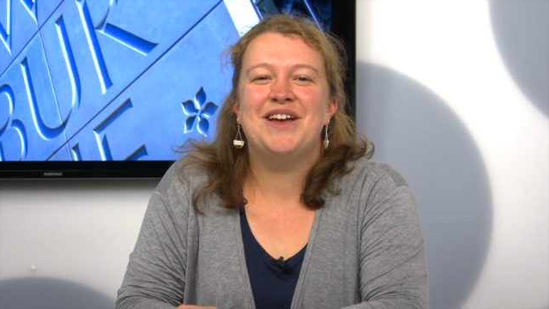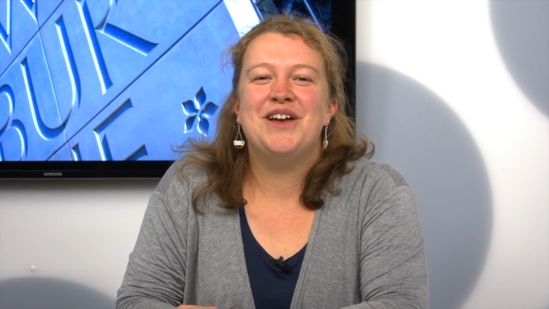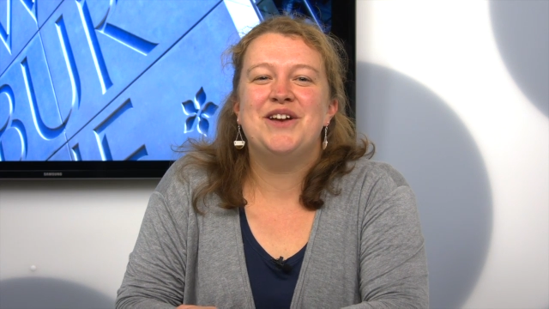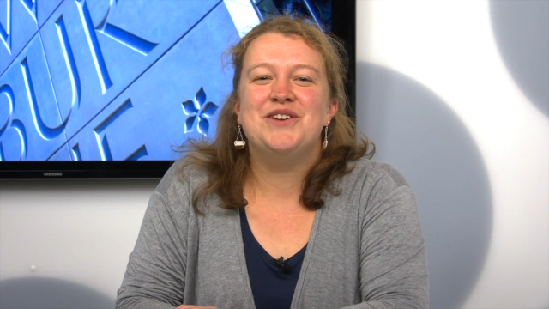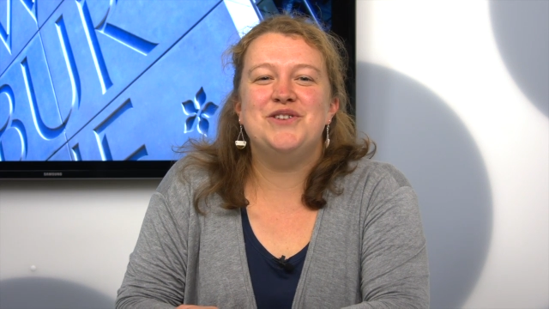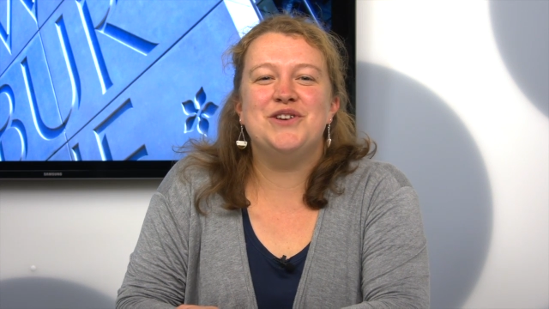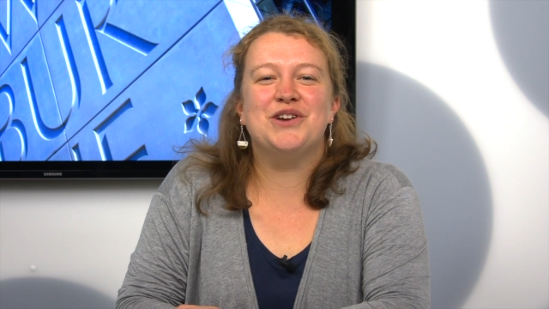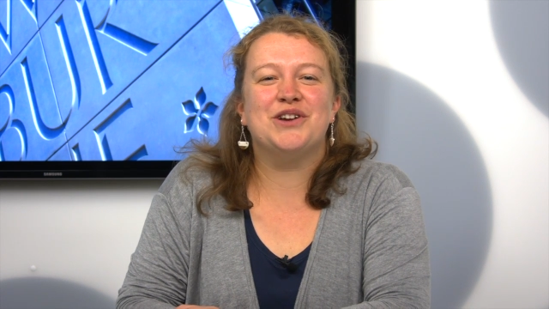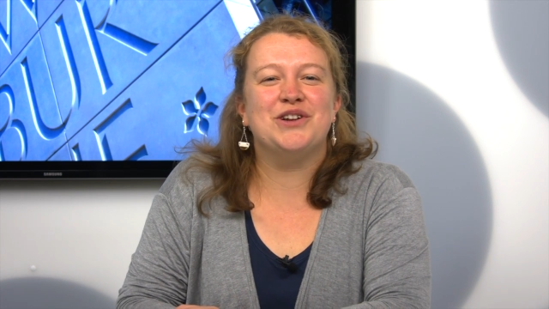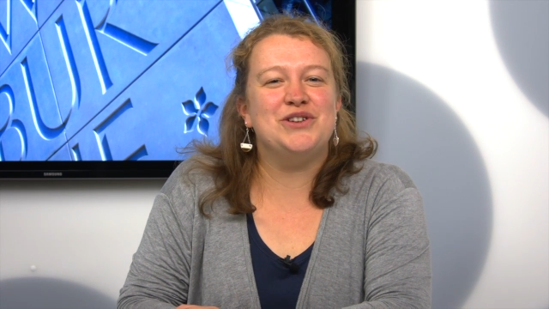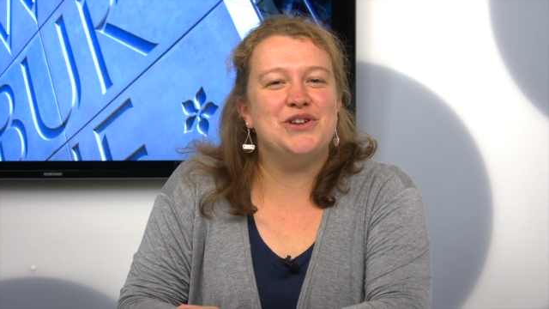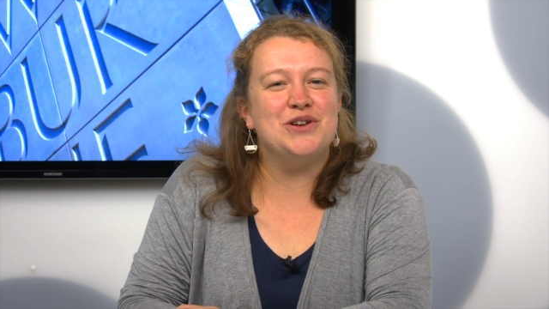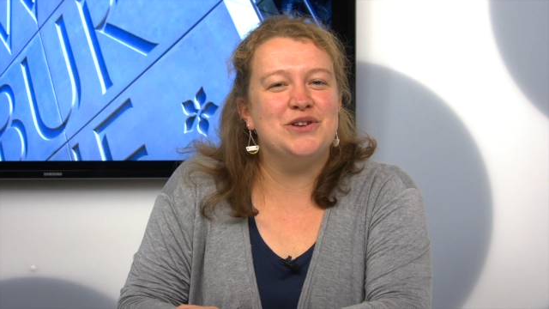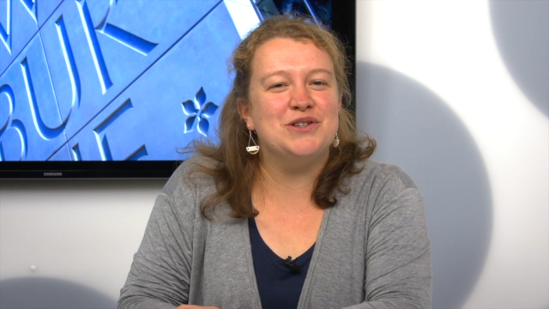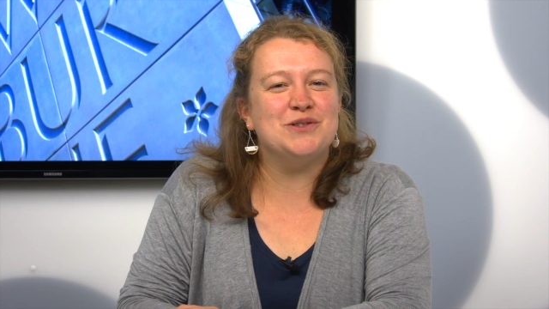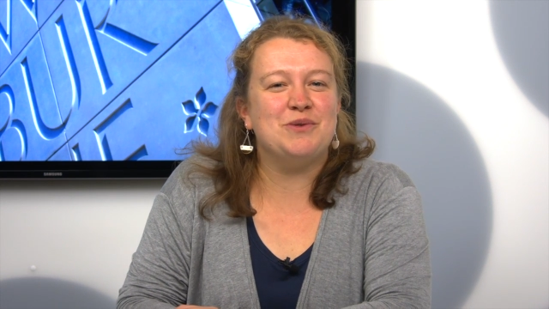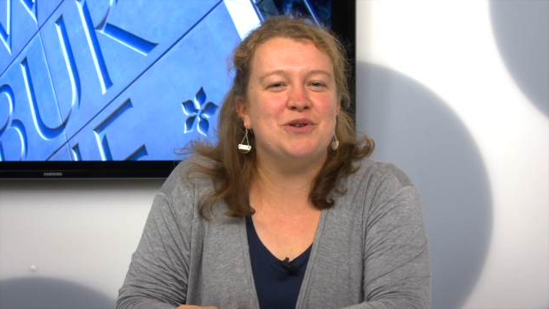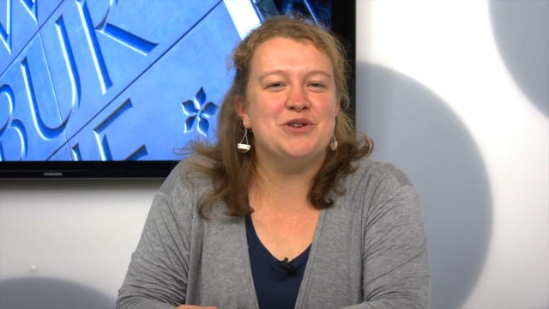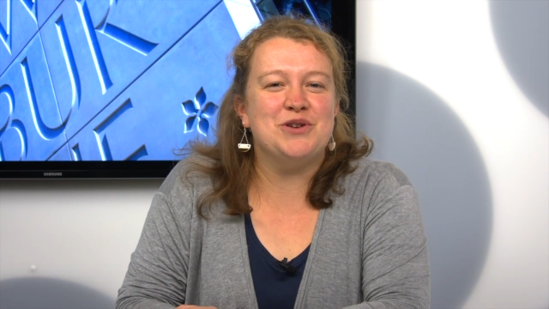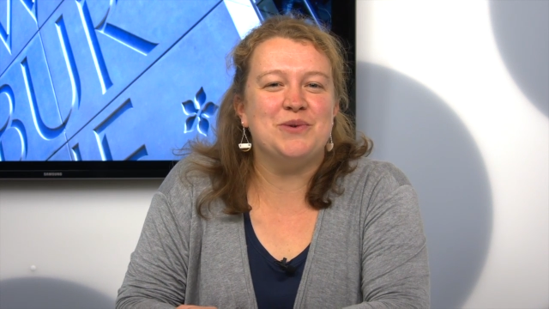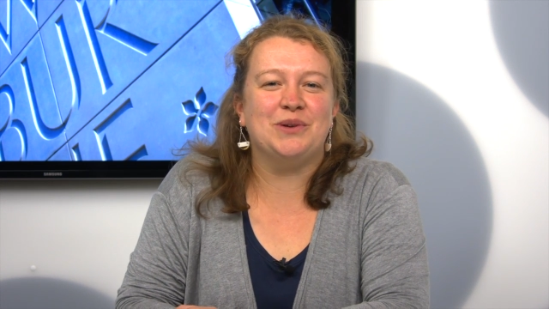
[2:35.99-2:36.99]
You can use
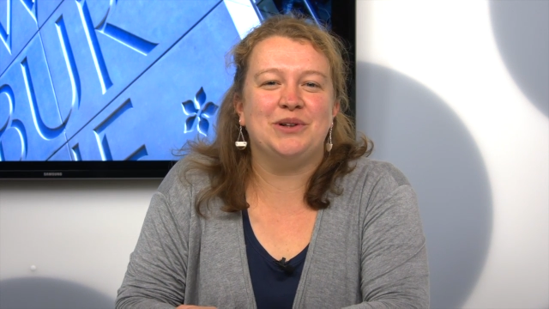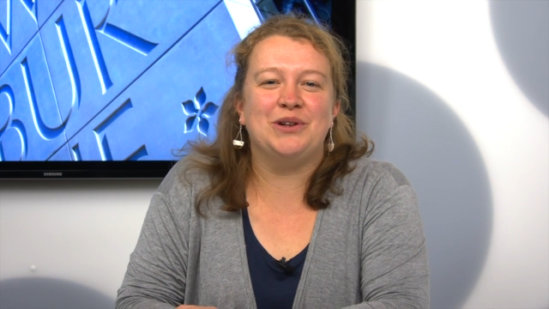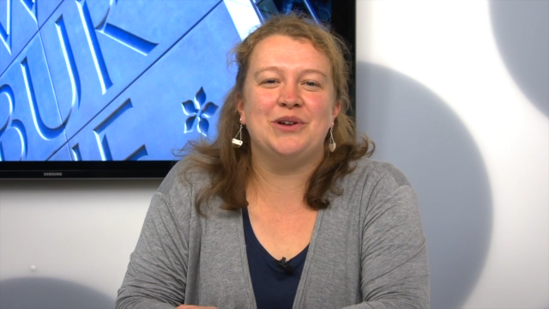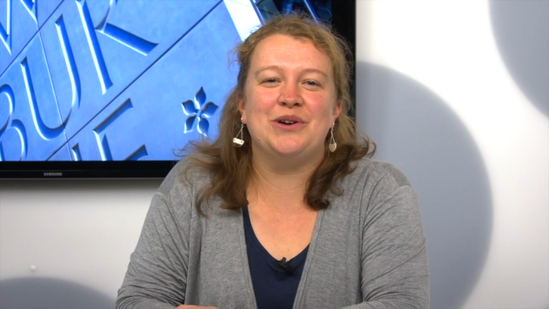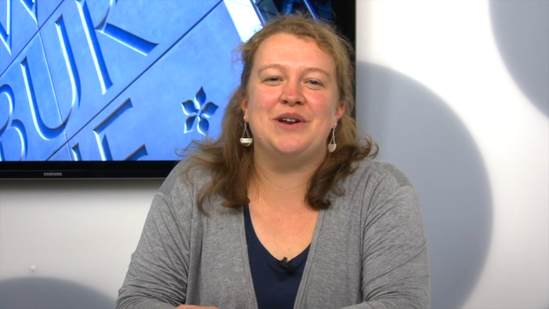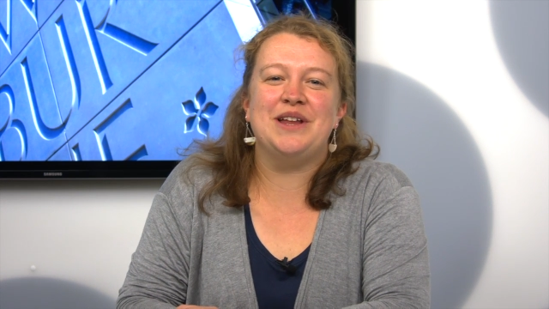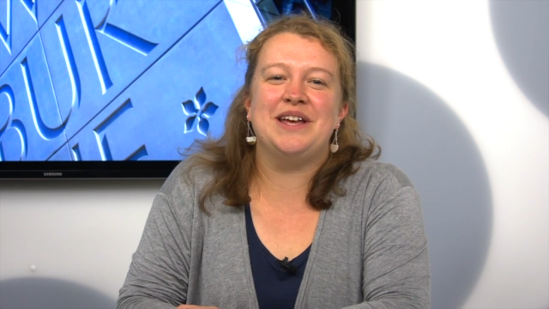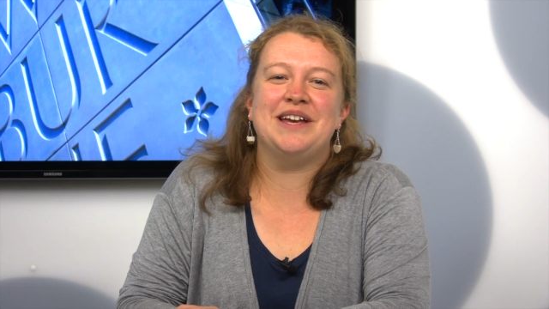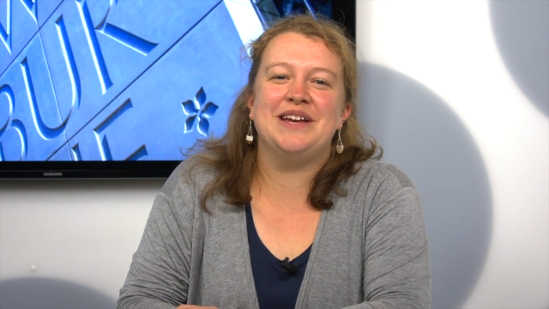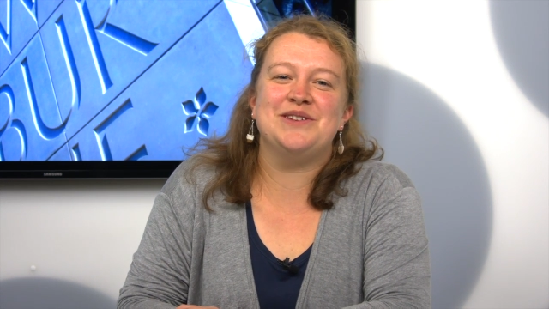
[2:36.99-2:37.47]
what you are learning